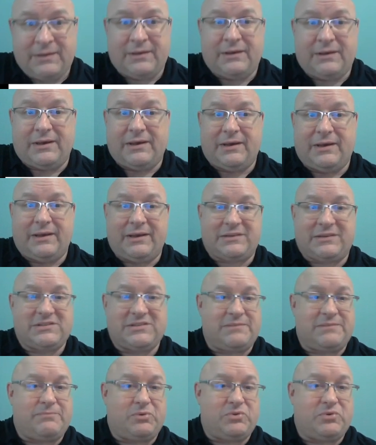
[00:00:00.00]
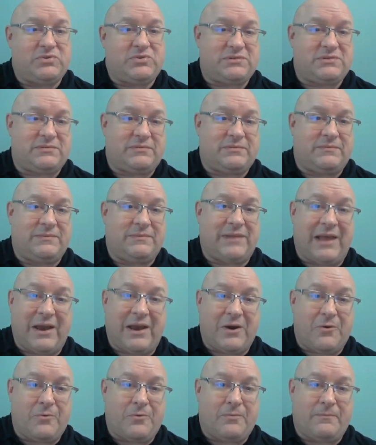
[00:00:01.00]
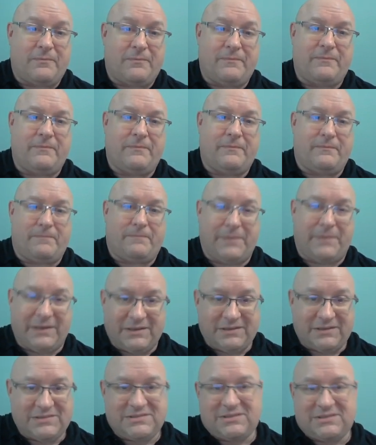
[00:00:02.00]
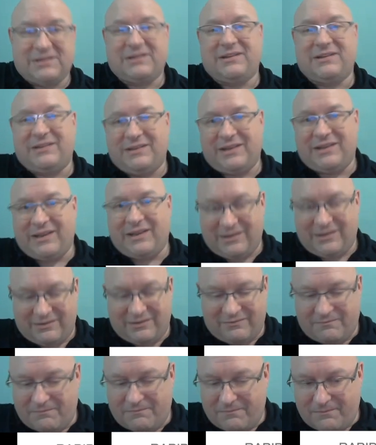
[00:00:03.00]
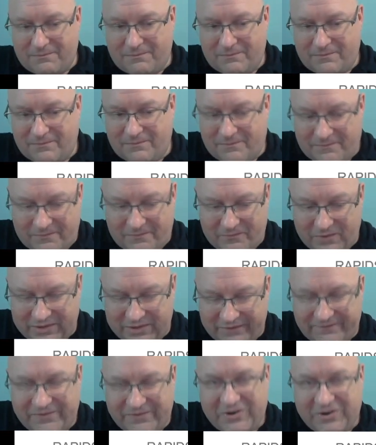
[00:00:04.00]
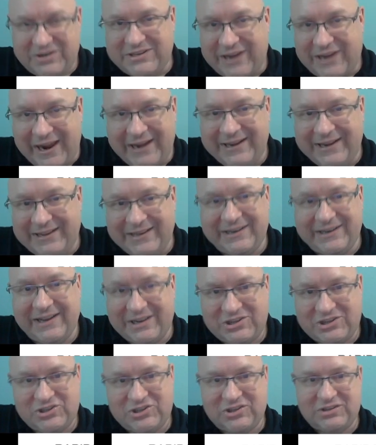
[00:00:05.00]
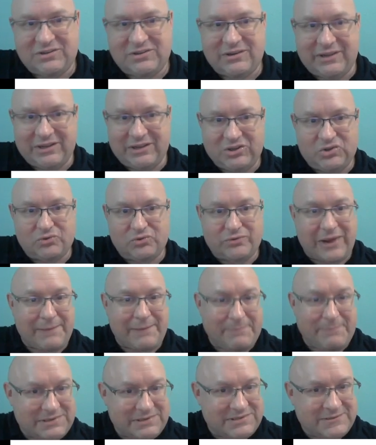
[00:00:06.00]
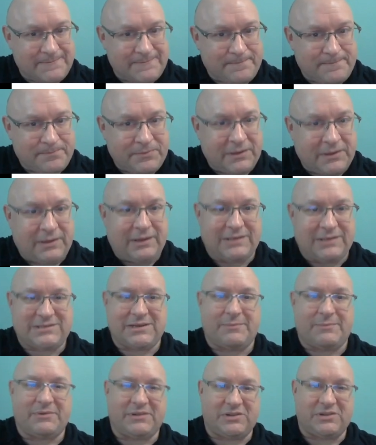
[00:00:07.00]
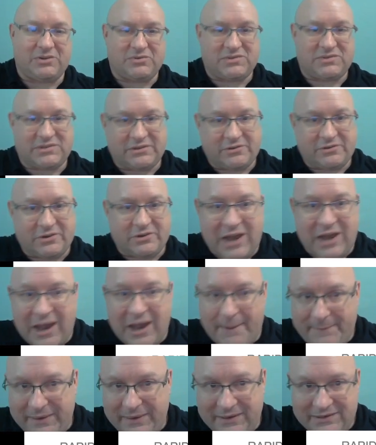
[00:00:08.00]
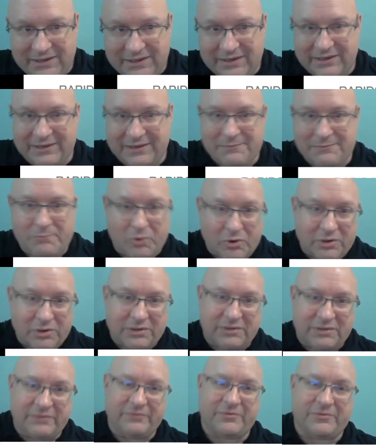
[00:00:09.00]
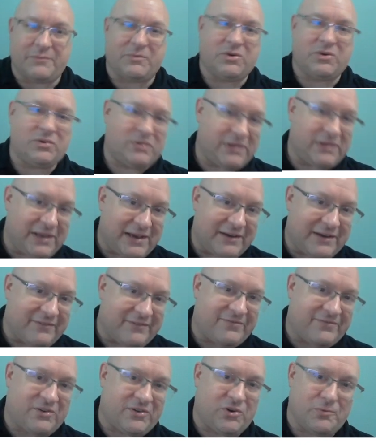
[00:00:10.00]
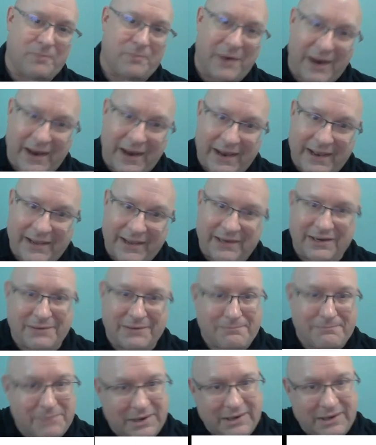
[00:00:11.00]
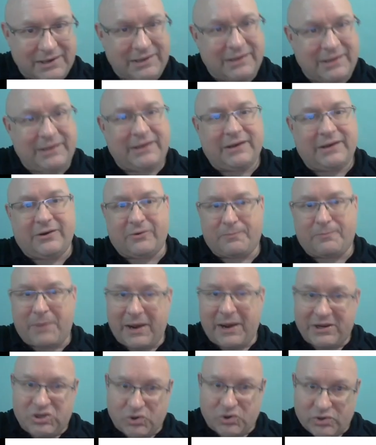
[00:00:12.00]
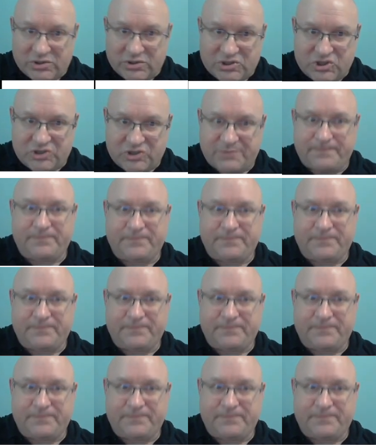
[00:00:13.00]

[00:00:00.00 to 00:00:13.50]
XGBoost now builds with a very tight connection into Rapids. It's able to do zero copy data import from cuDF, cuPy, Numba, or PyTorch.